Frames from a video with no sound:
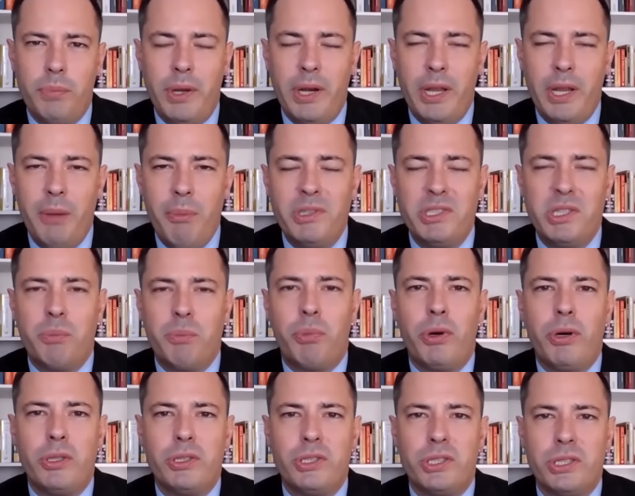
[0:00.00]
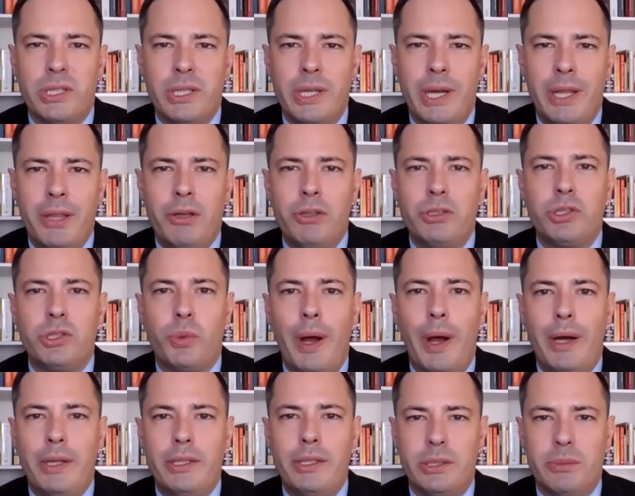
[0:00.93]
But him as a person and those
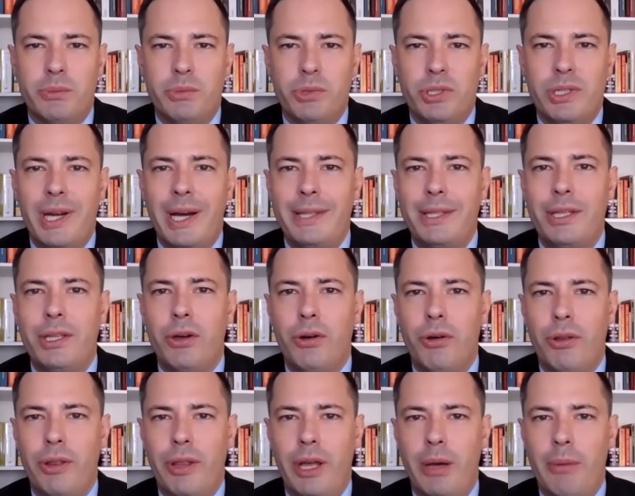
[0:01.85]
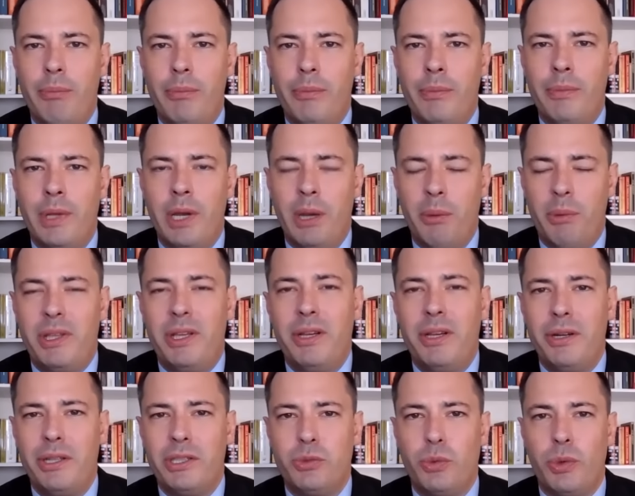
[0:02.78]
around him, you got to know them, and I'd be
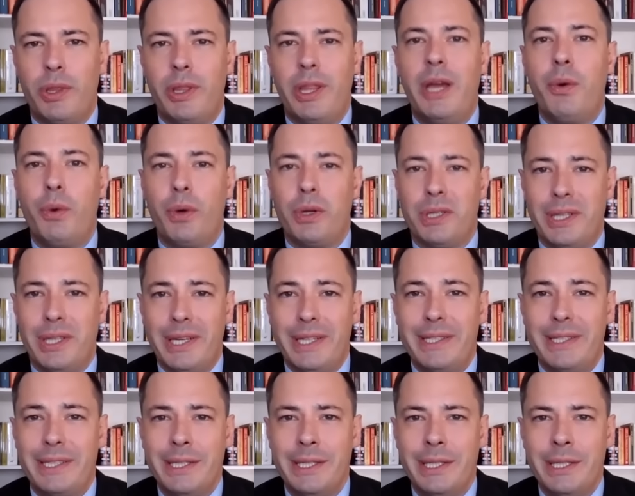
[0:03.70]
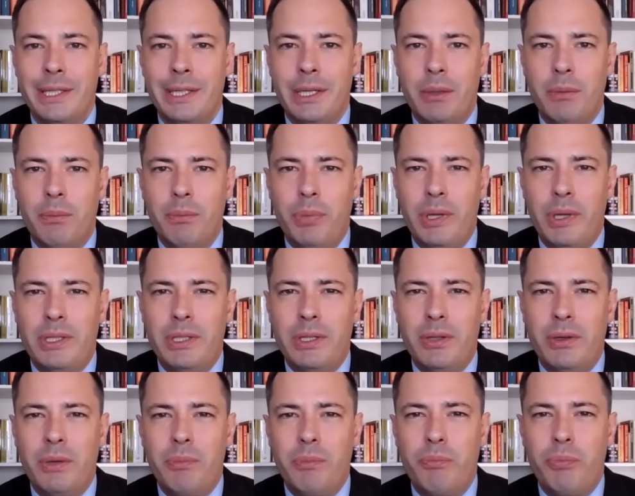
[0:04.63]
curious what they were like. But
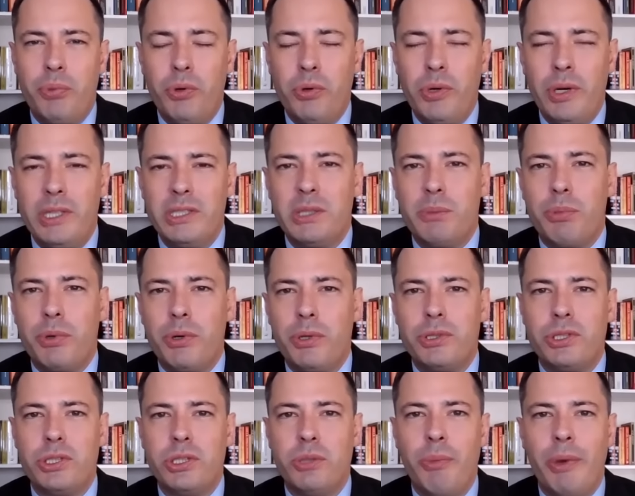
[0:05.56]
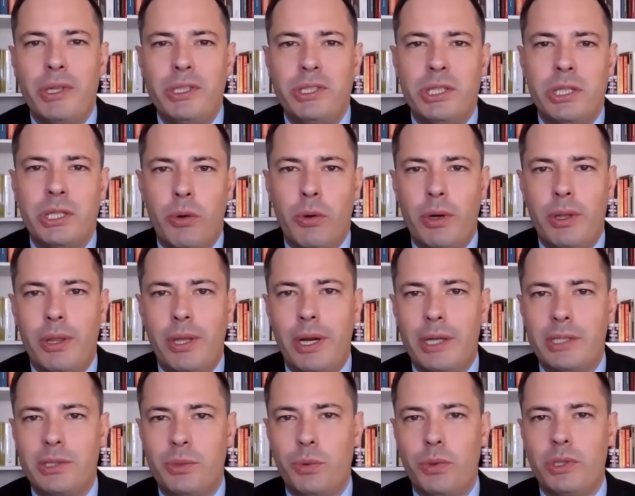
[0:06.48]
Putin as a person, you mentioned the
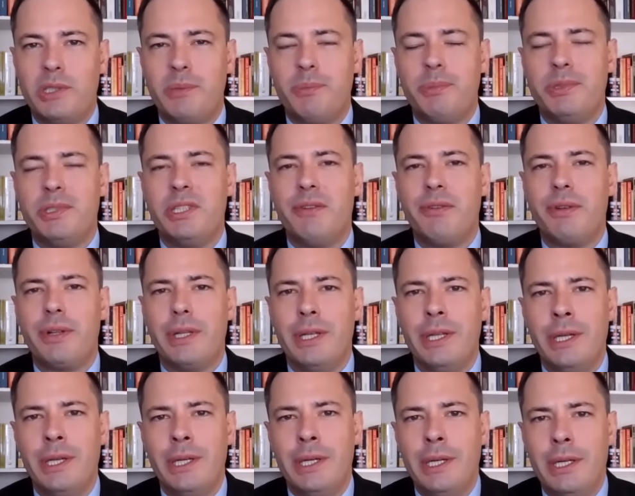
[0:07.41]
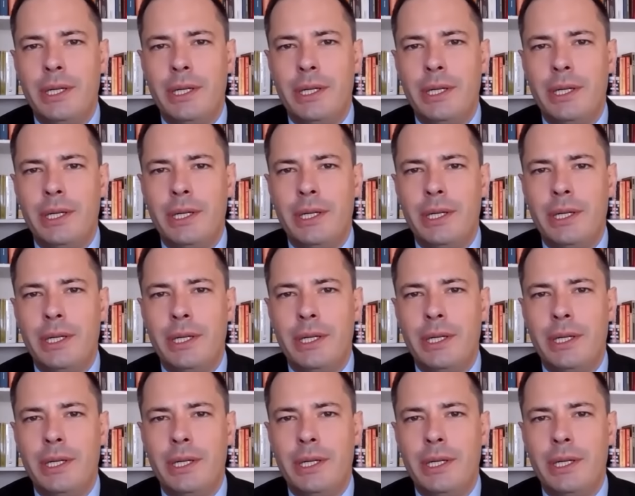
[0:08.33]
Orthodox world specifically.